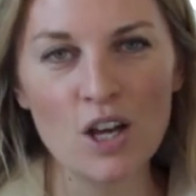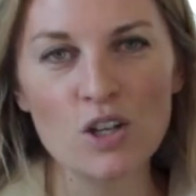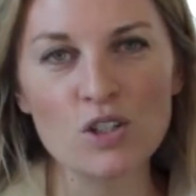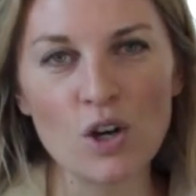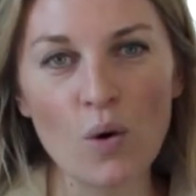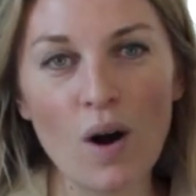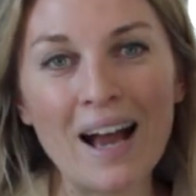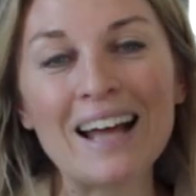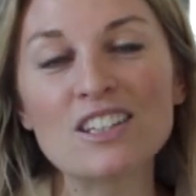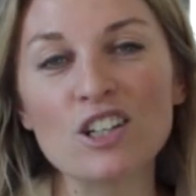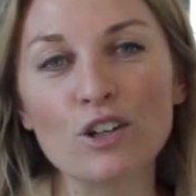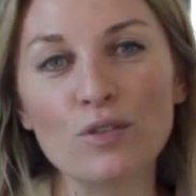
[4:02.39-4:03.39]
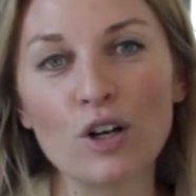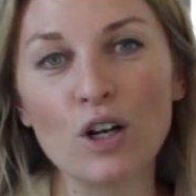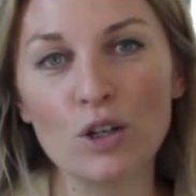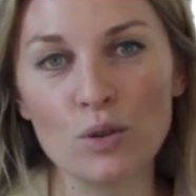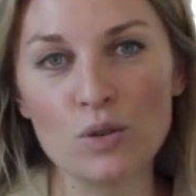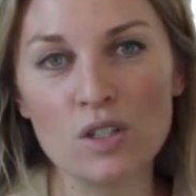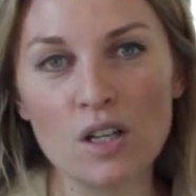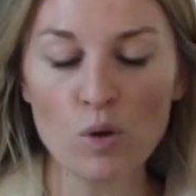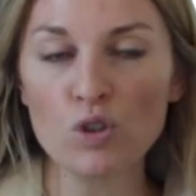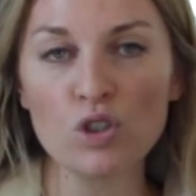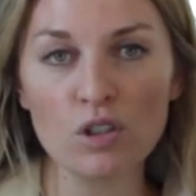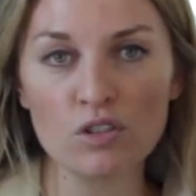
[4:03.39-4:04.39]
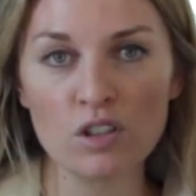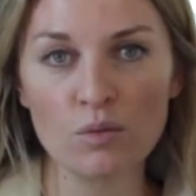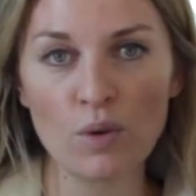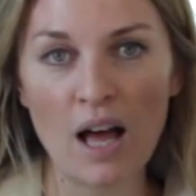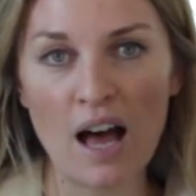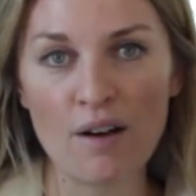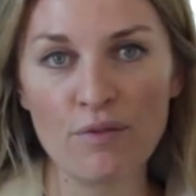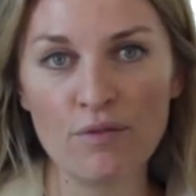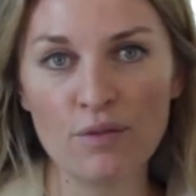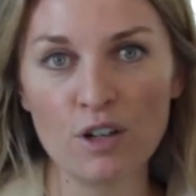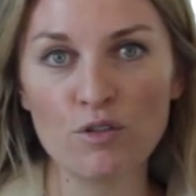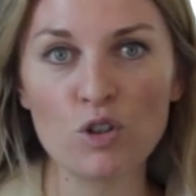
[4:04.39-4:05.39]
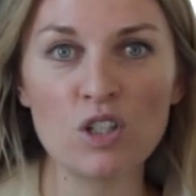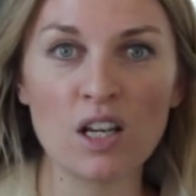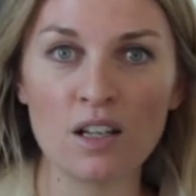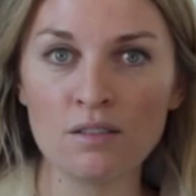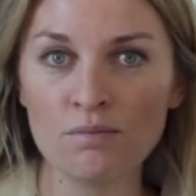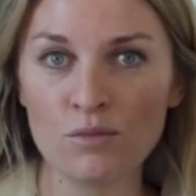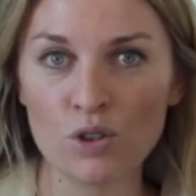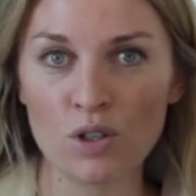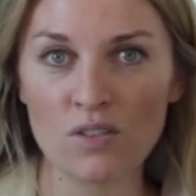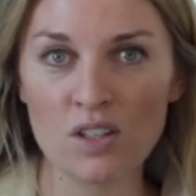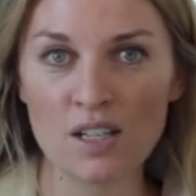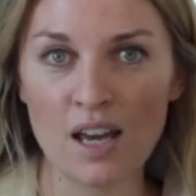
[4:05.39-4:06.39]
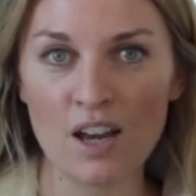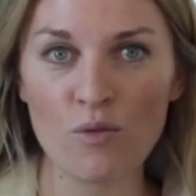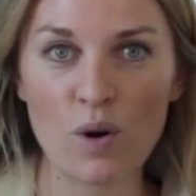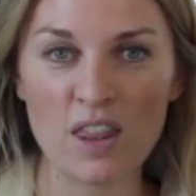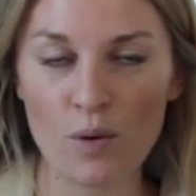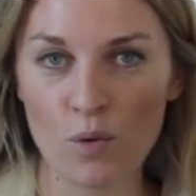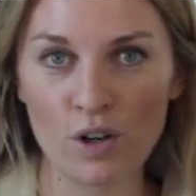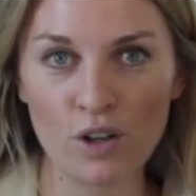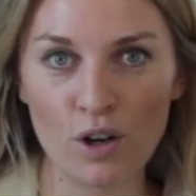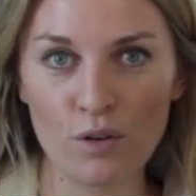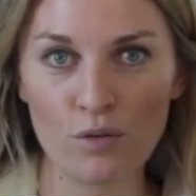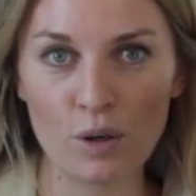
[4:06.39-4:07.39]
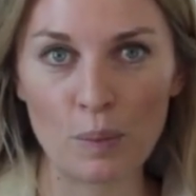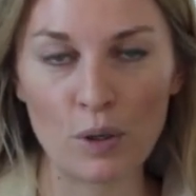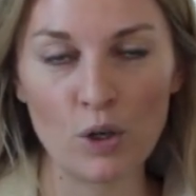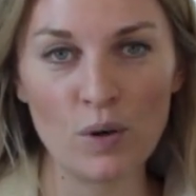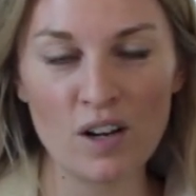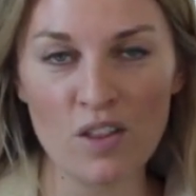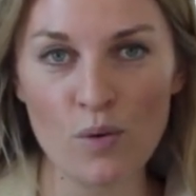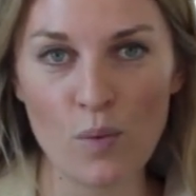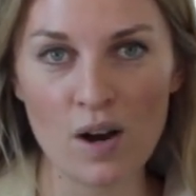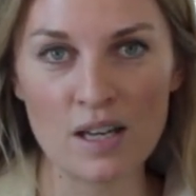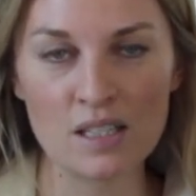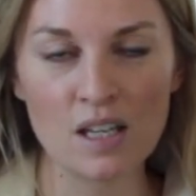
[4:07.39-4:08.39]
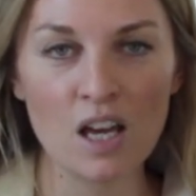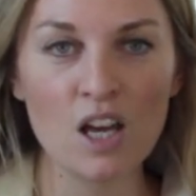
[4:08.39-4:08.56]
So I had to look for clues. Most children will have a routine during the day of when they want to go for a poo and otherwise.